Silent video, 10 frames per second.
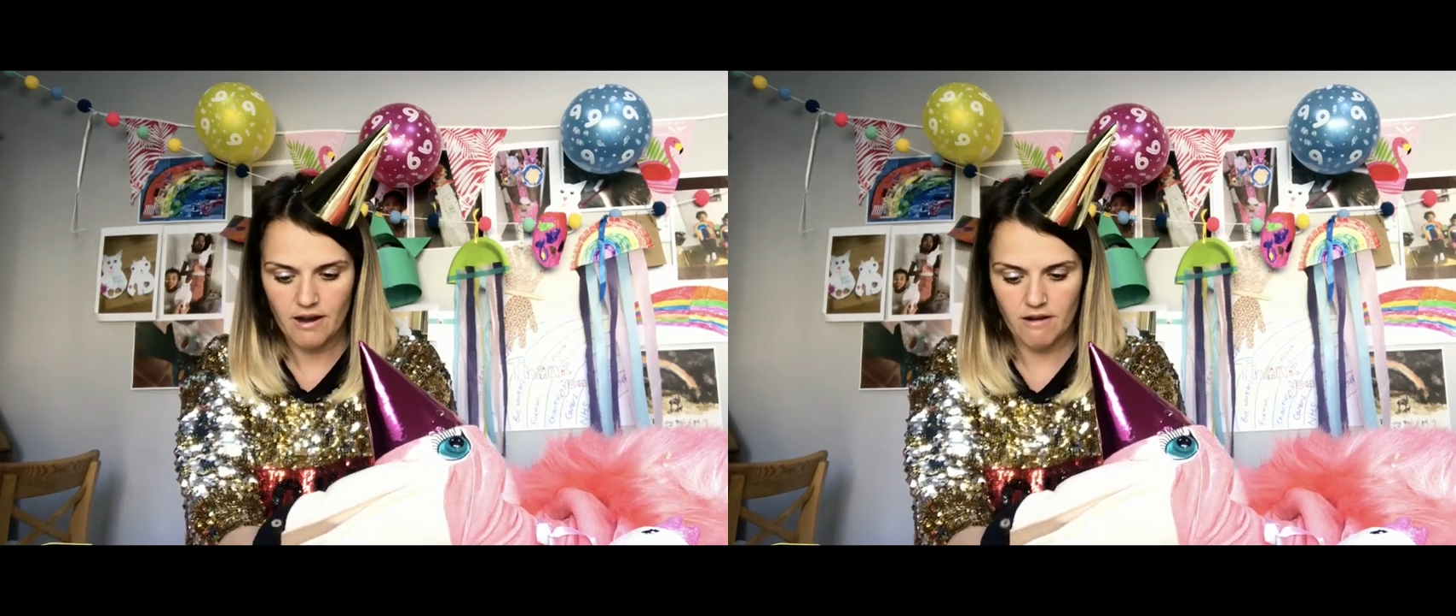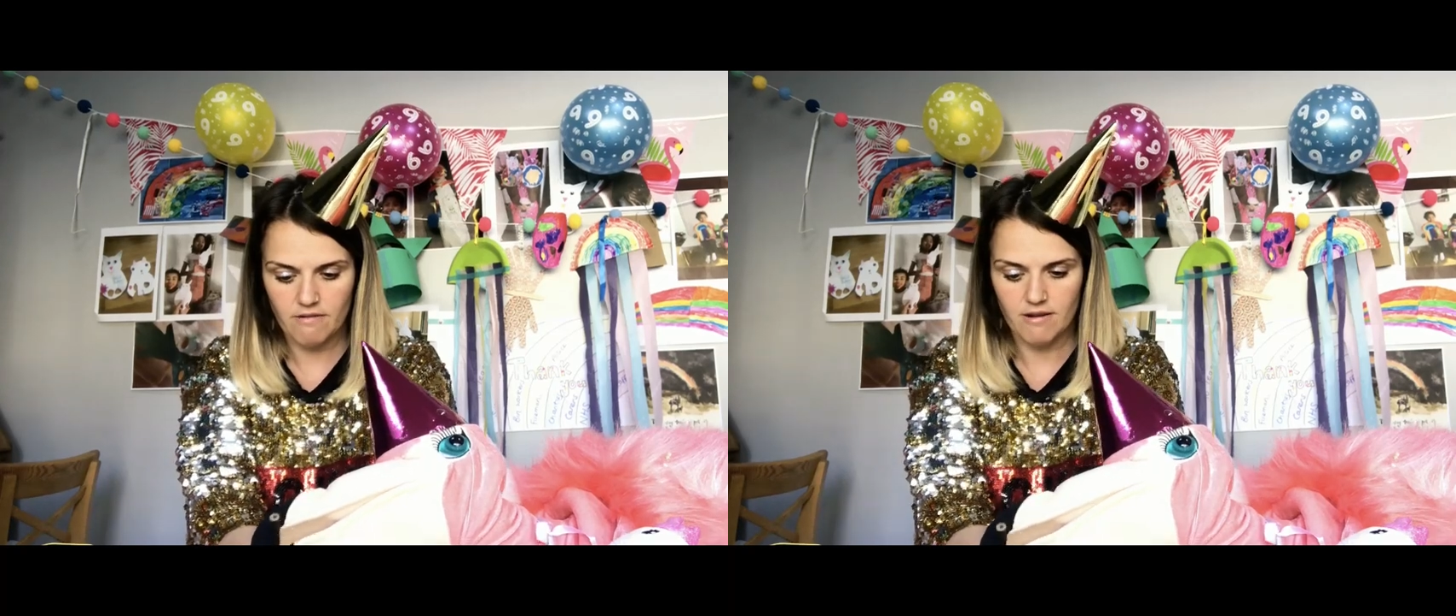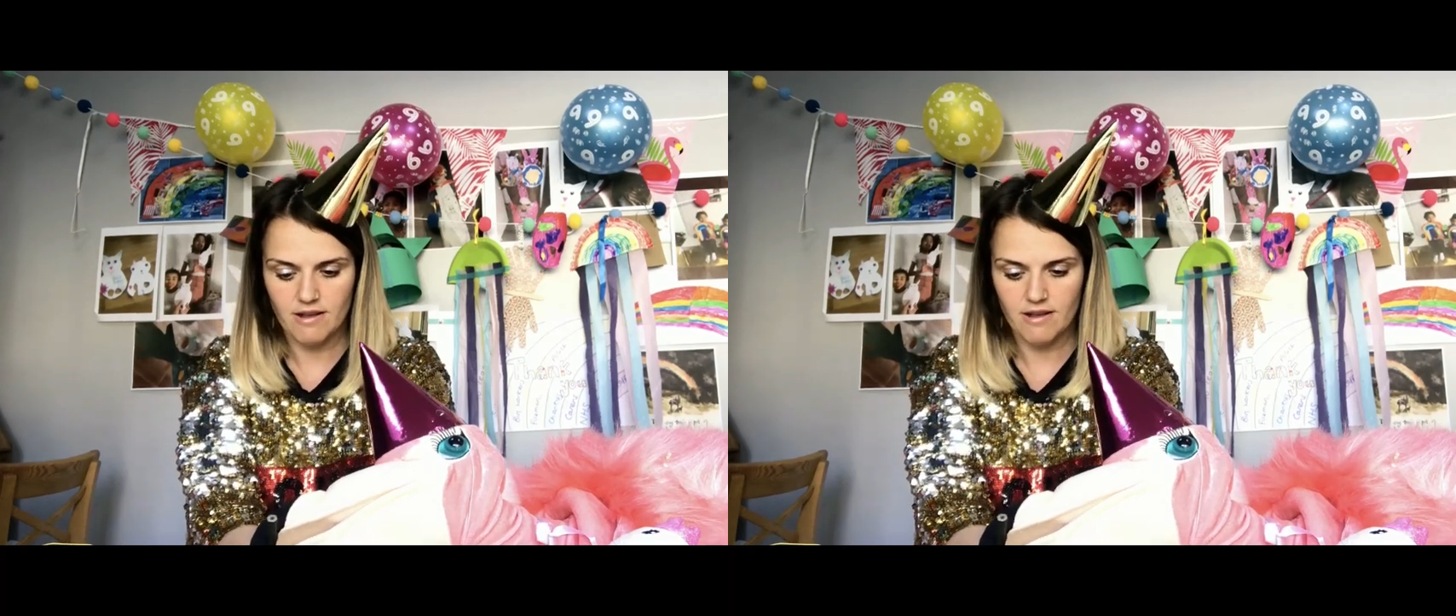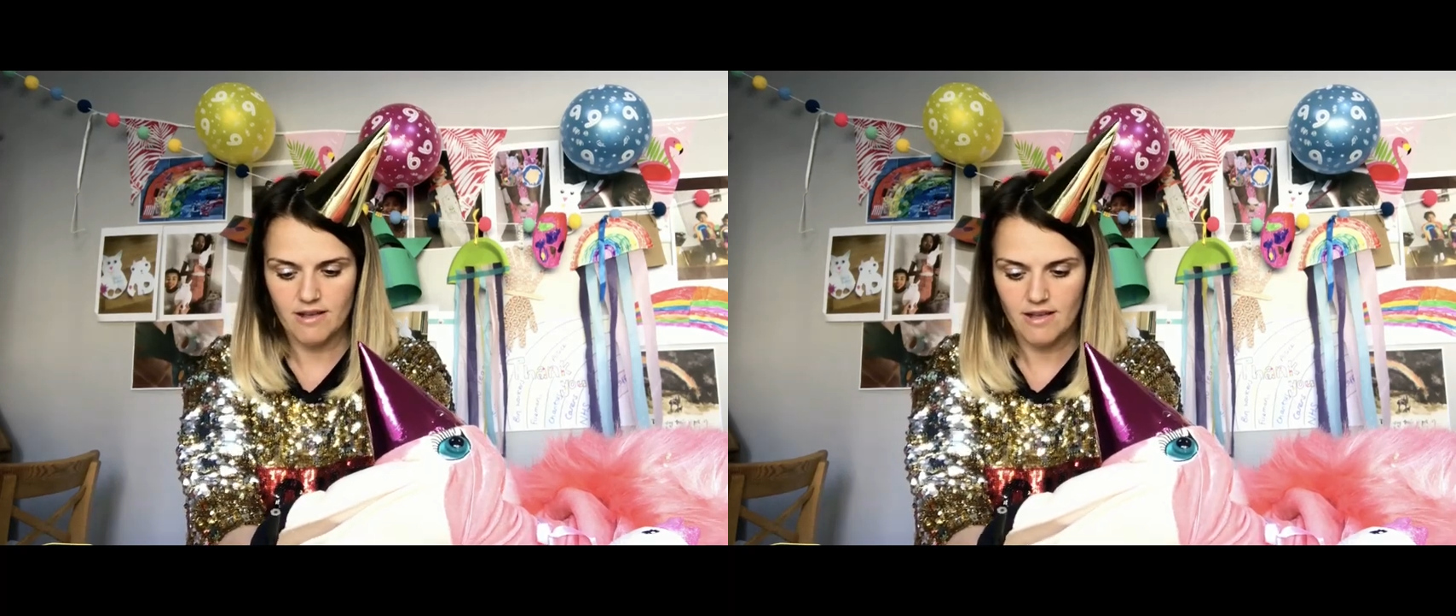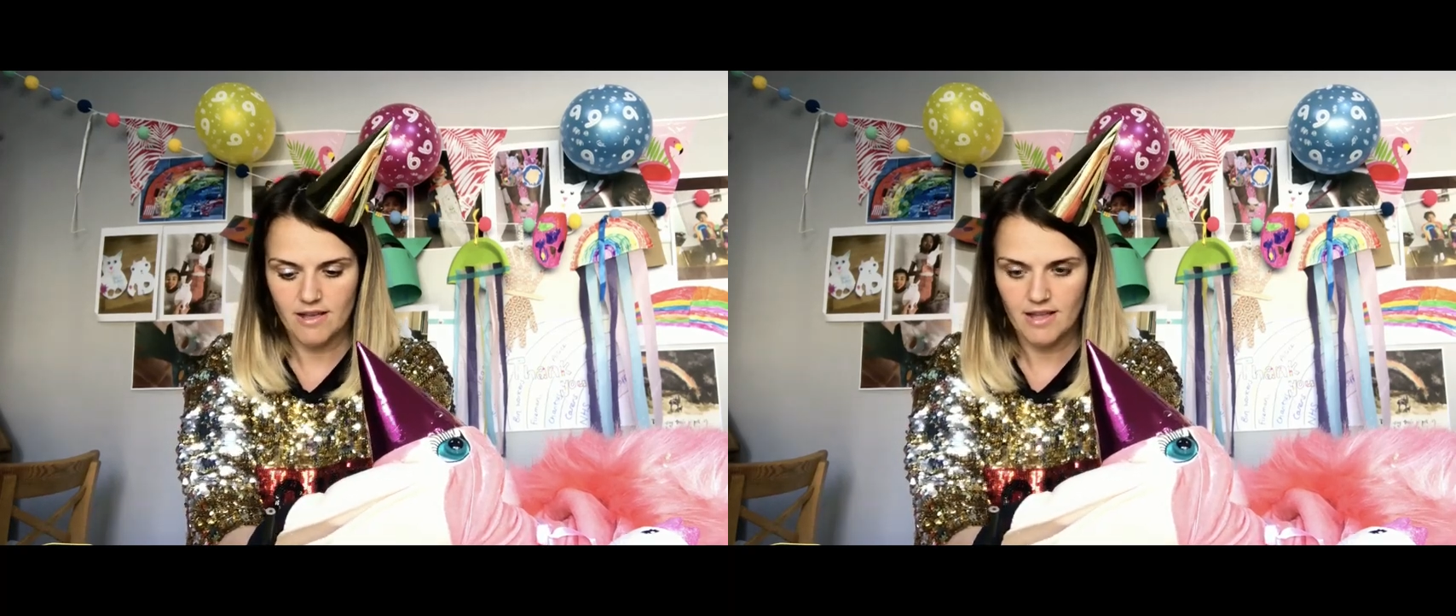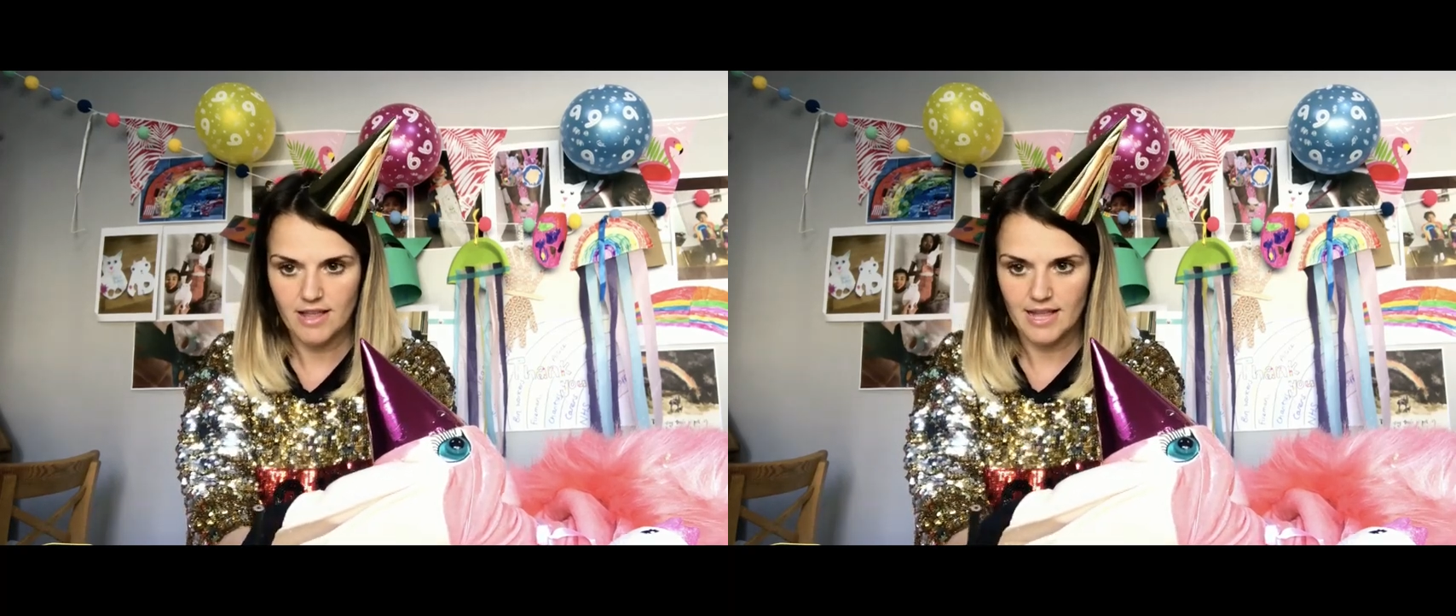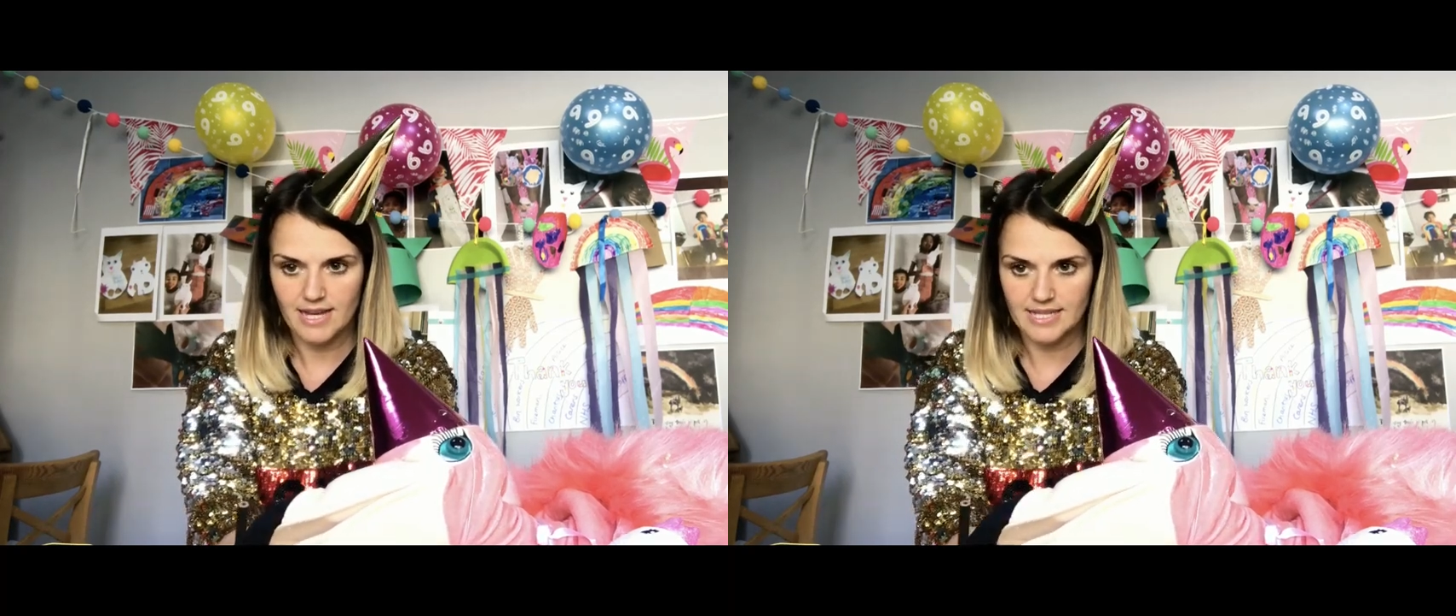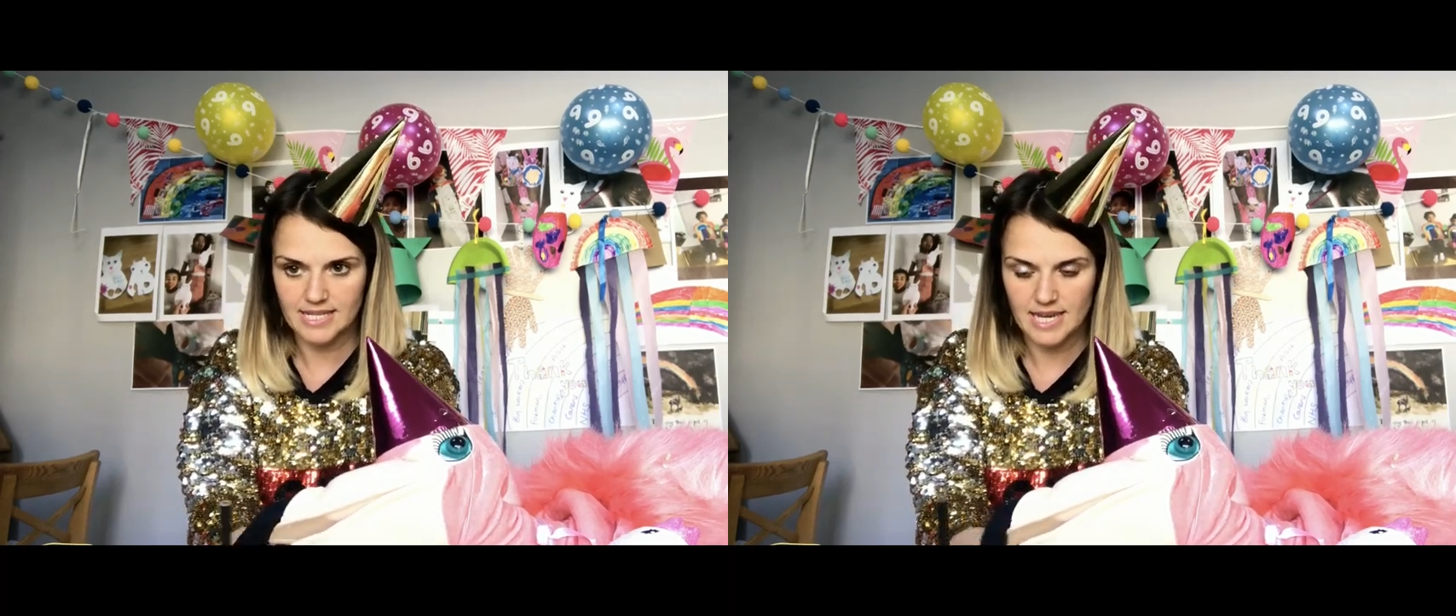Oh,
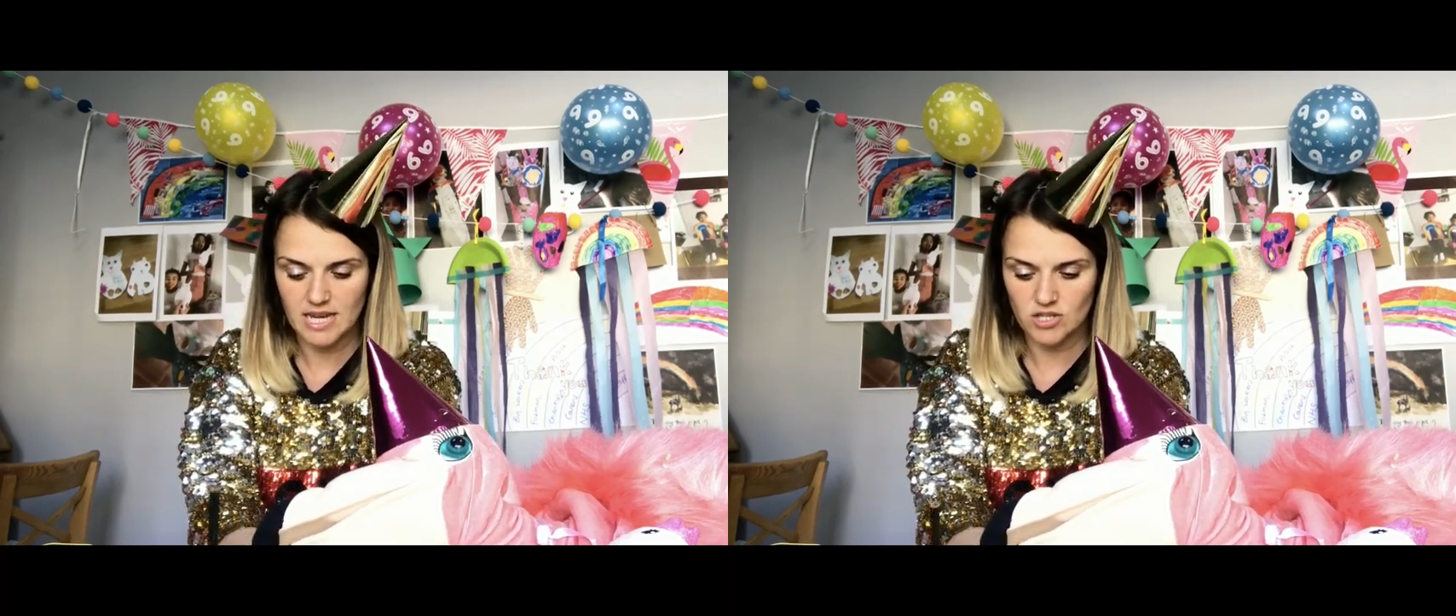that's it.